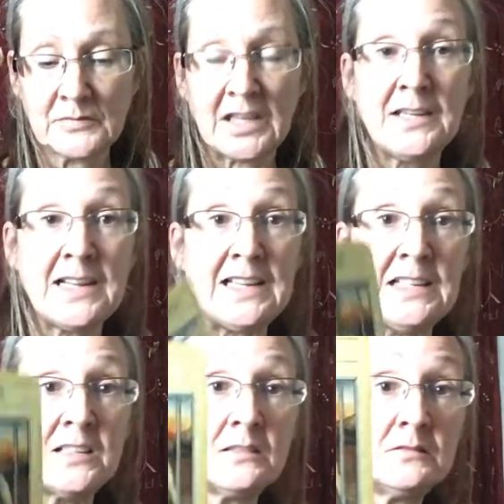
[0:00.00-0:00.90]

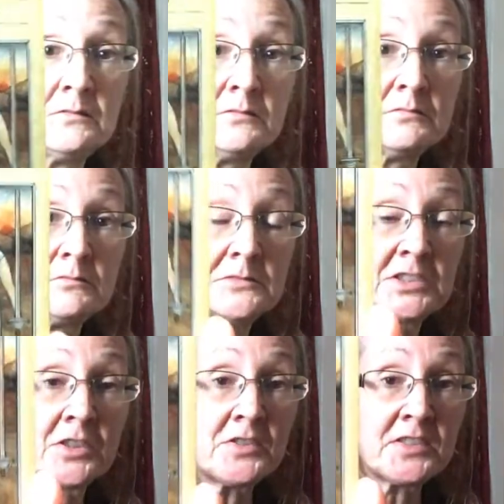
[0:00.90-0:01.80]
need, this
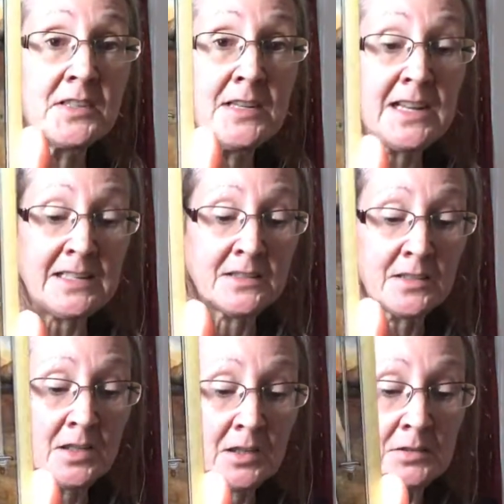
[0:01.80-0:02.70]
constant need to
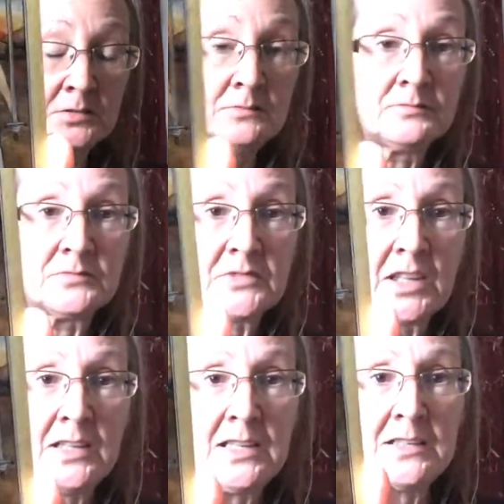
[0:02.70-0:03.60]
know.
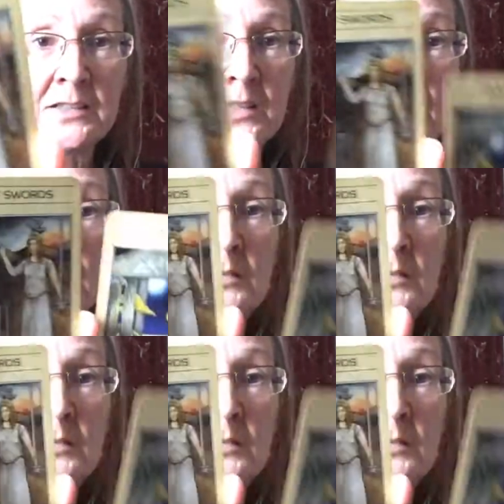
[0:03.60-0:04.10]
They need to know,